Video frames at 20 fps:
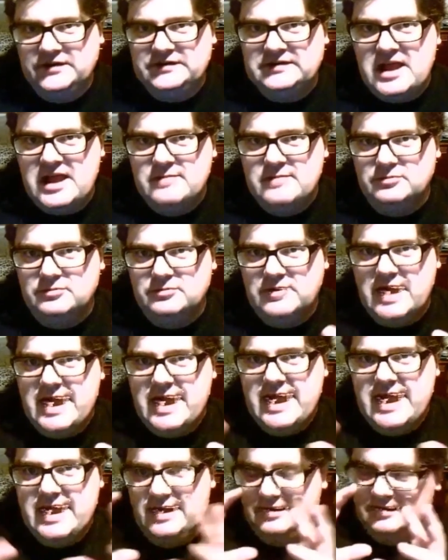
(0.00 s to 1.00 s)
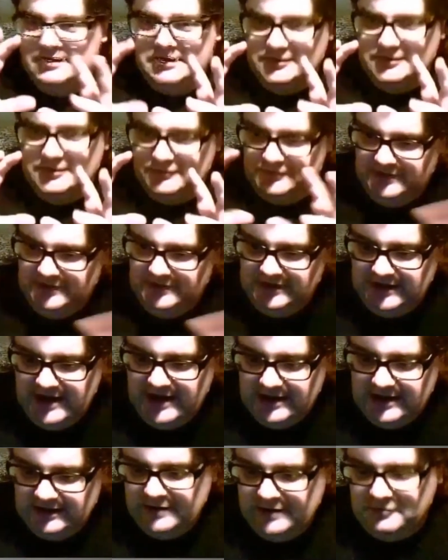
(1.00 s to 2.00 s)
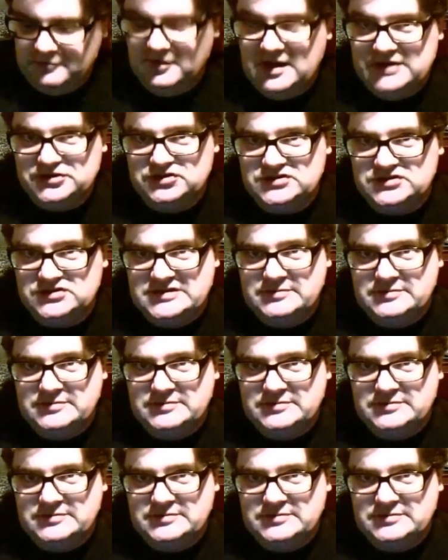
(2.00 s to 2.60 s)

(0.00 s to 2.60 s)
table layout and you've entity relationship